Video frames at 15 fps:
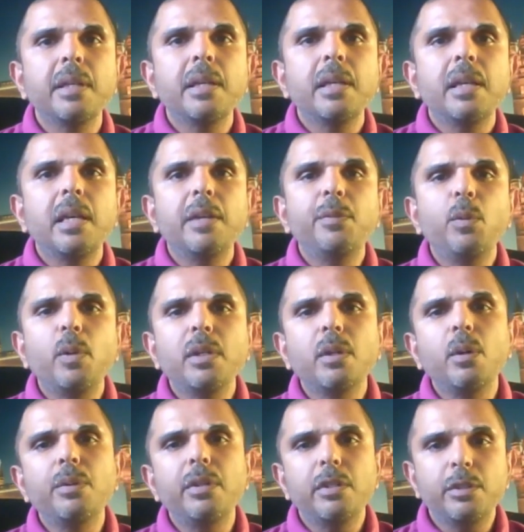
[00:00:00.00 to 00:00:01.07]
If you want to go
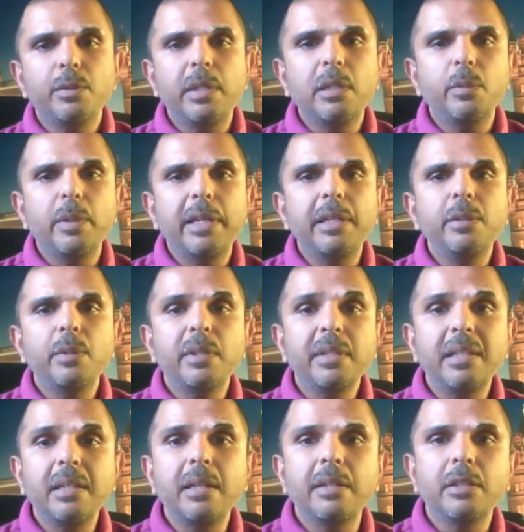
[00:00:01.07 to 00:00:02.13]
there straight away, you can
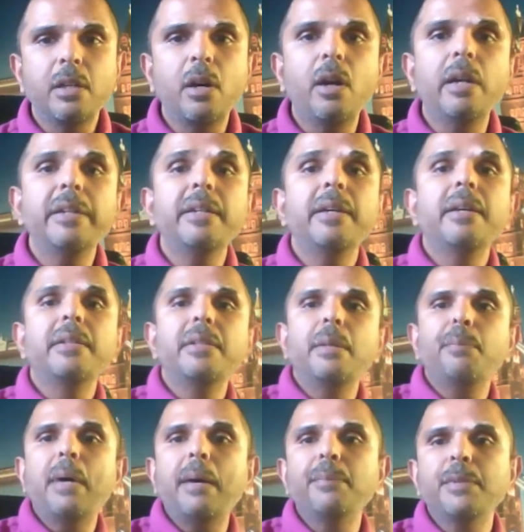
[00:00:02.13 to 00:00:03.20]
click on the card that
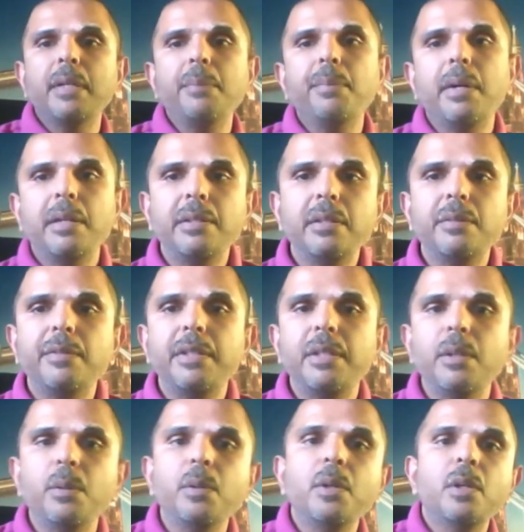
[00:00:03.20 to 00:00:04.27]
pops up on this
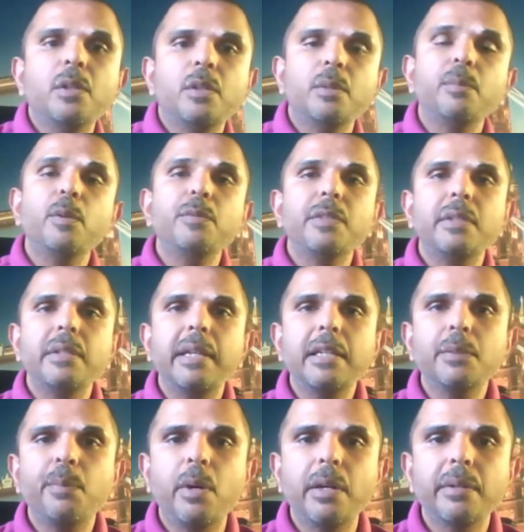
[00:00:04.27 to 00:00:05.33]
video to move to the next
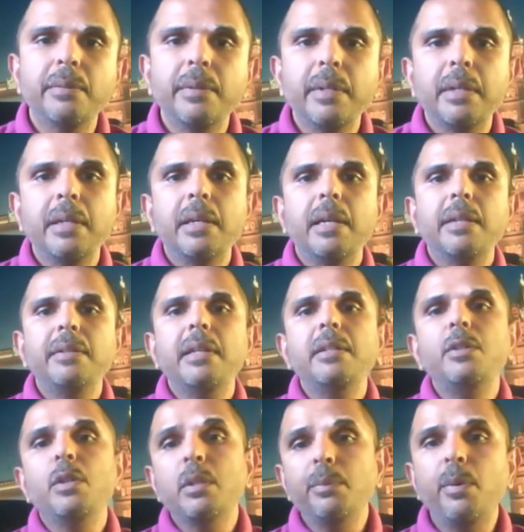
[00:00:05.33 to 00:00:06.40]
part. And then you
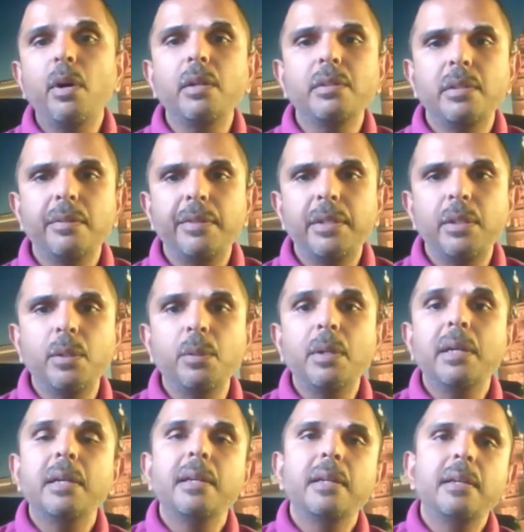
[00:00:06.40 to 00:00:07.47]
can pause the video
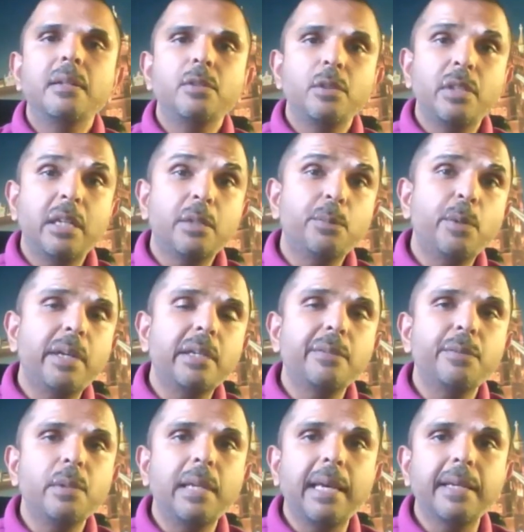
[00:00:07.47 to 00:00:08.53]
to take a break if you
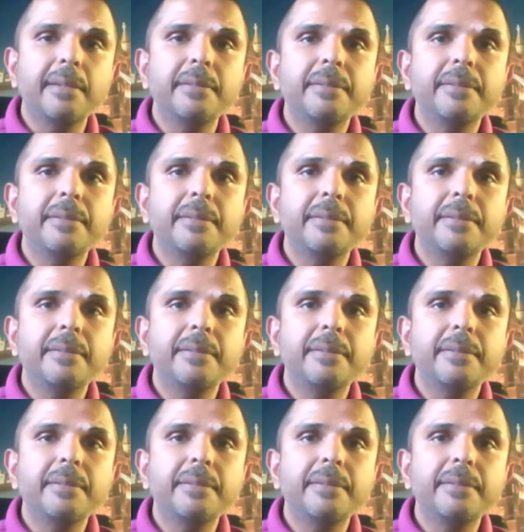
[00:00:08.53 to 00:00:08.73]
like.